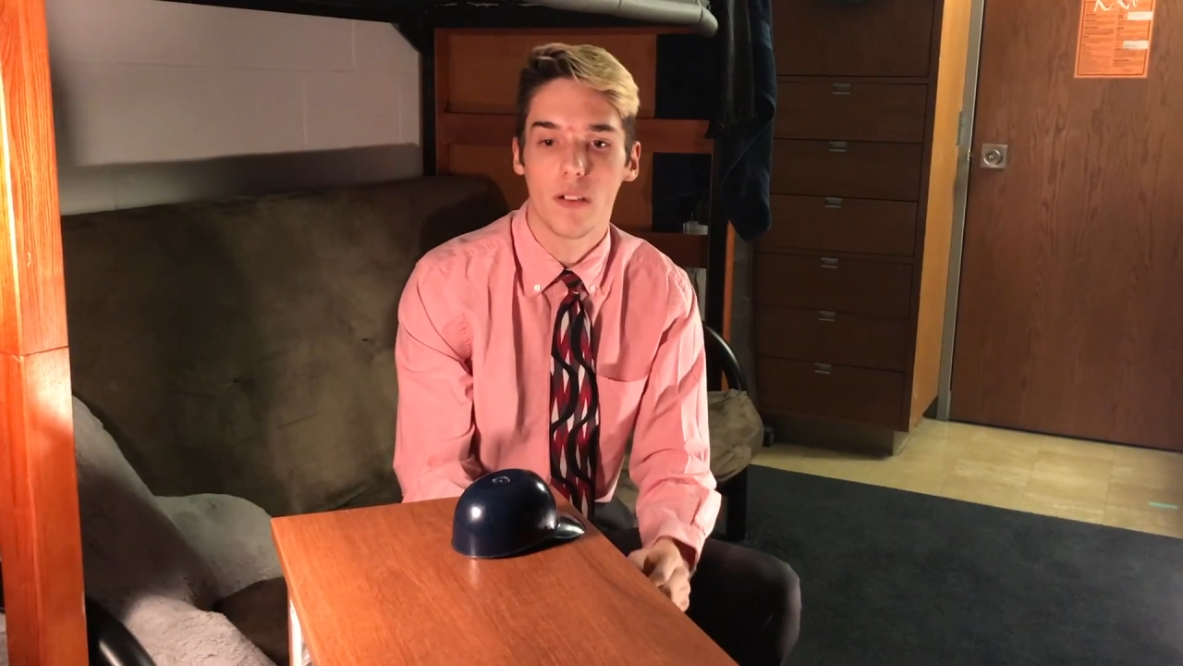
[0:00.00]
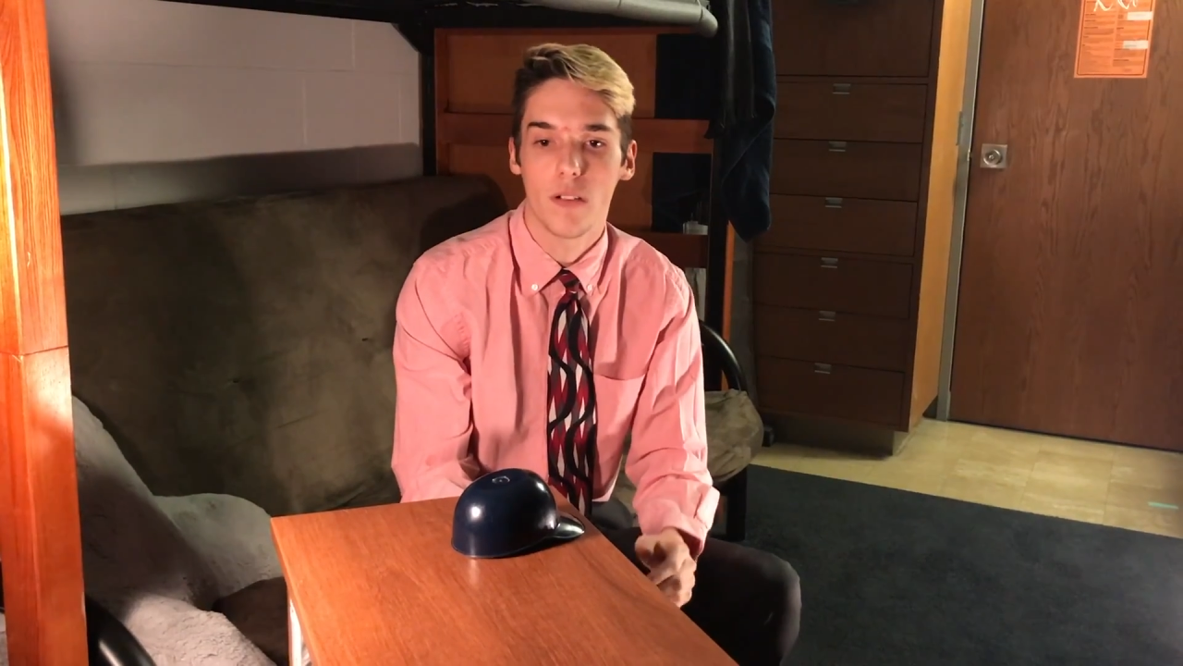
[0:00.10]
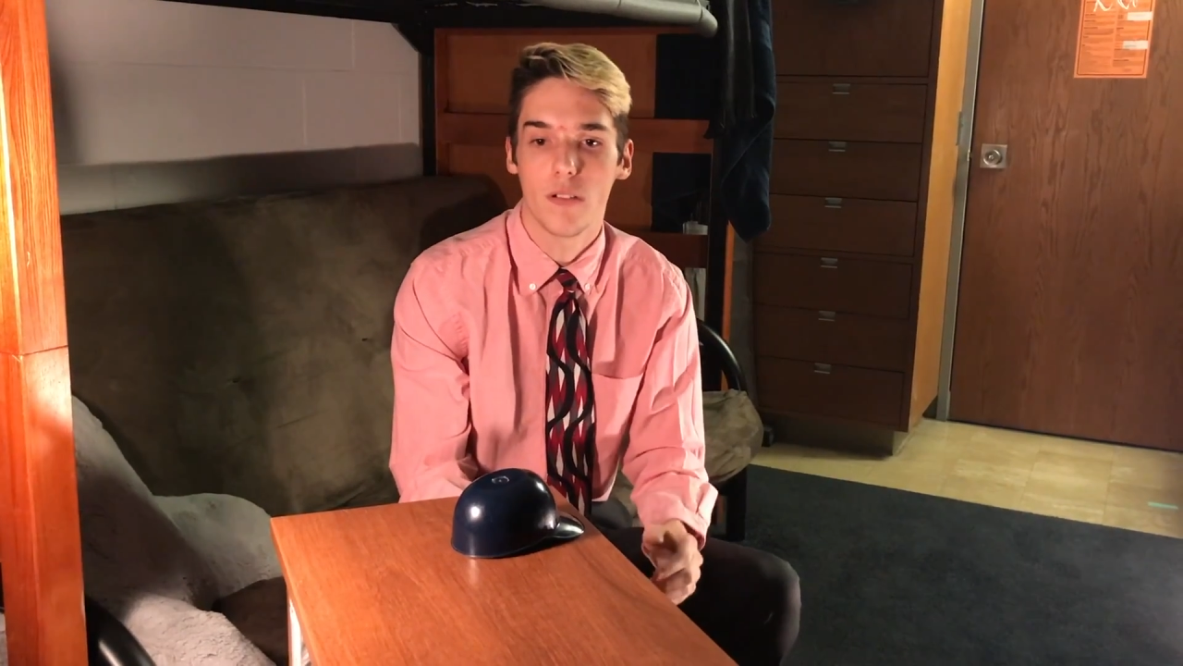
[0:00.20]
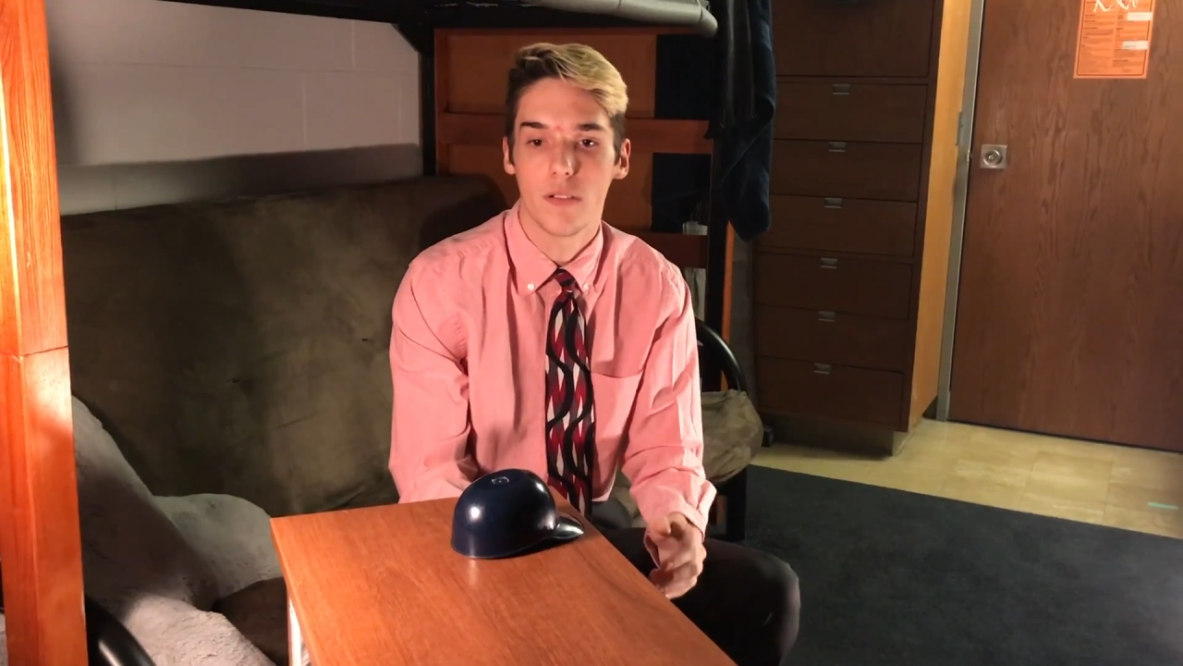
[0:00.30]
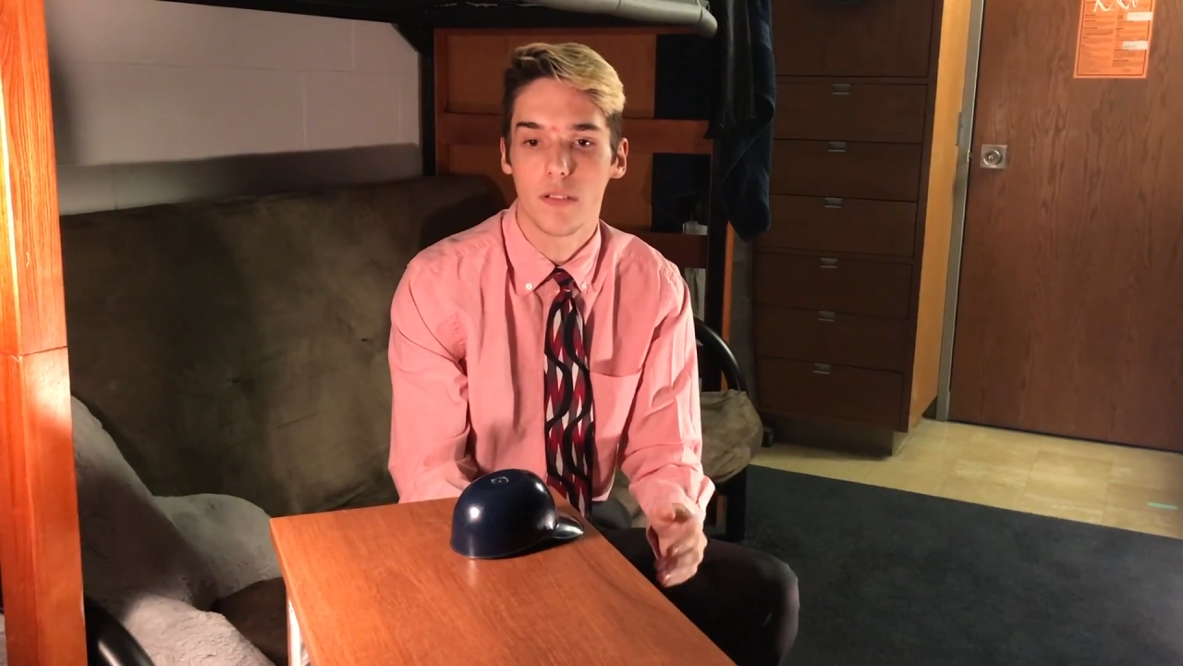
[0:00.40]
the
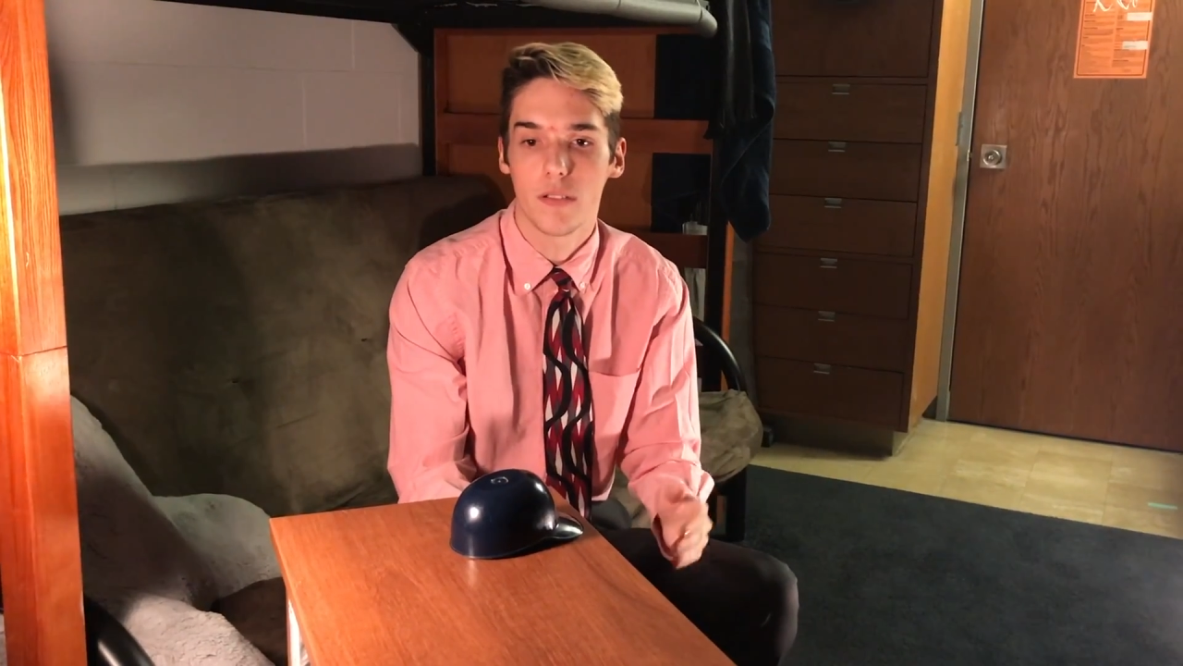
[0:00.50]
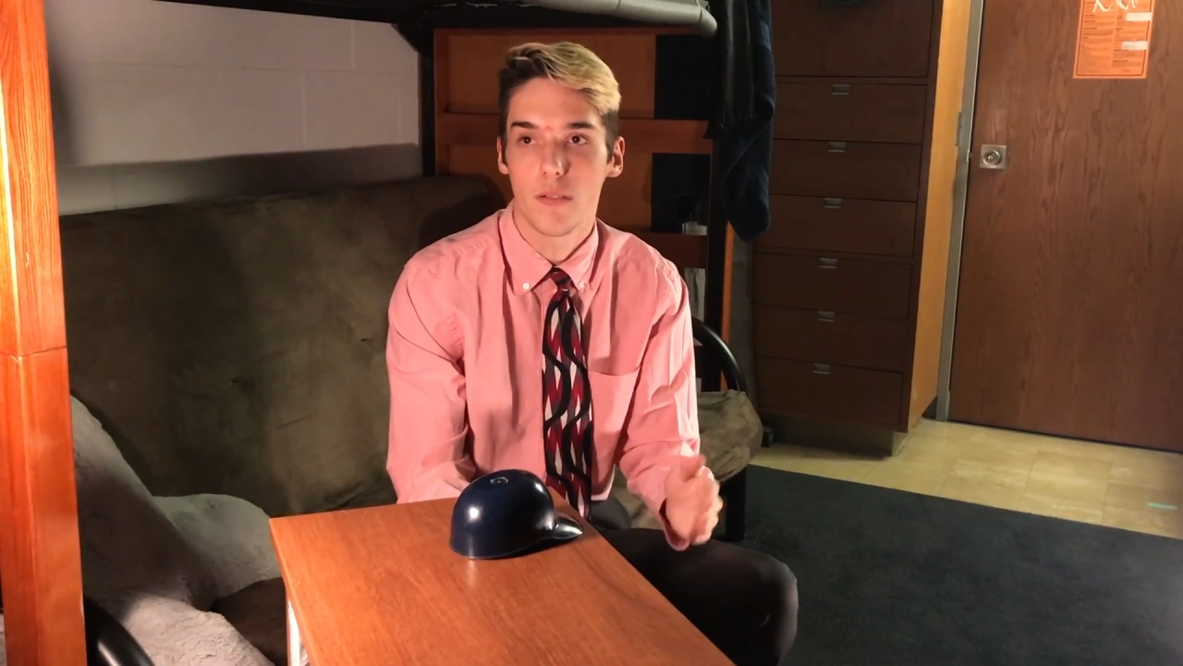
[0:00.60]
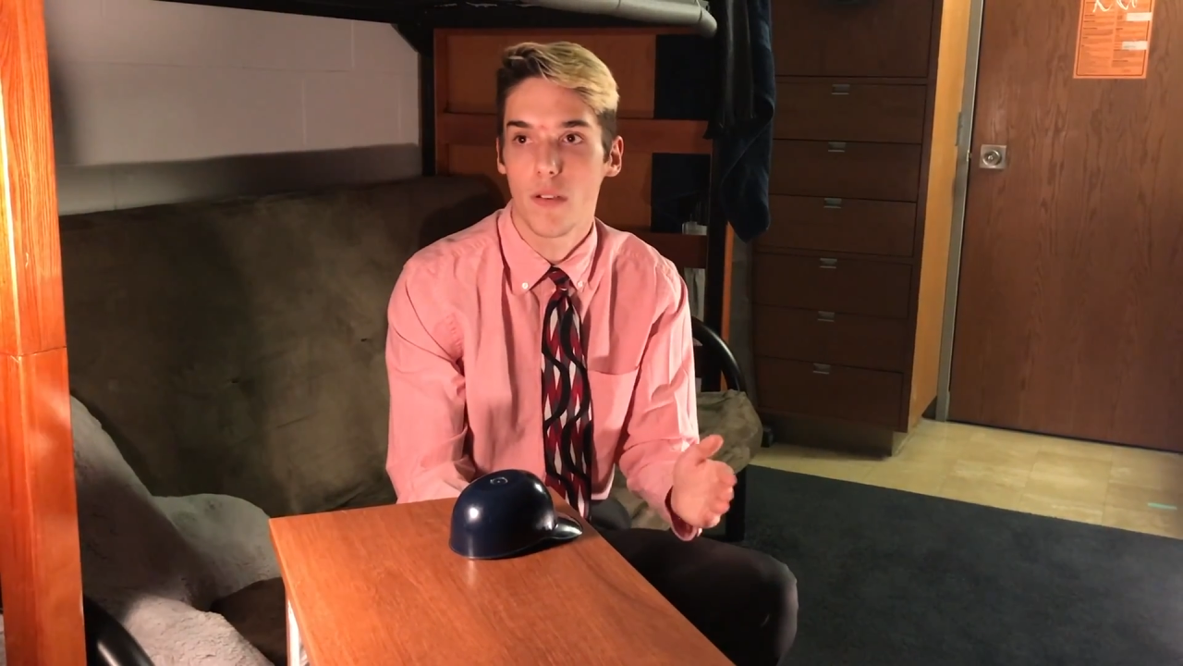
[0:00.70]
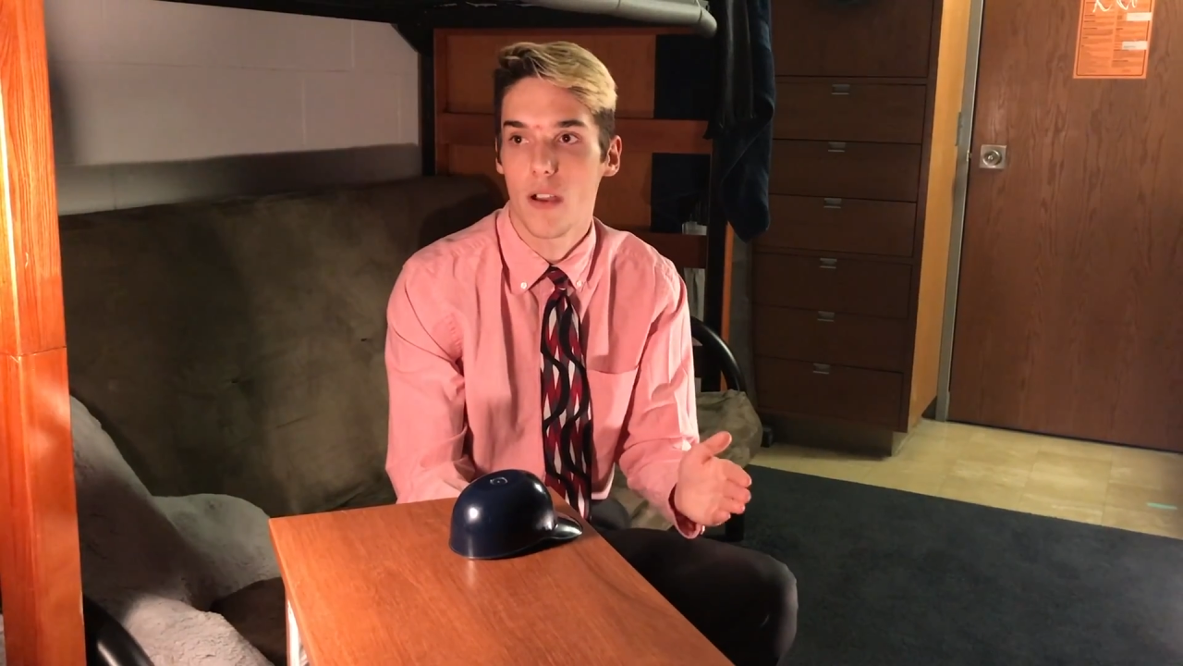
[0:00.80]
goals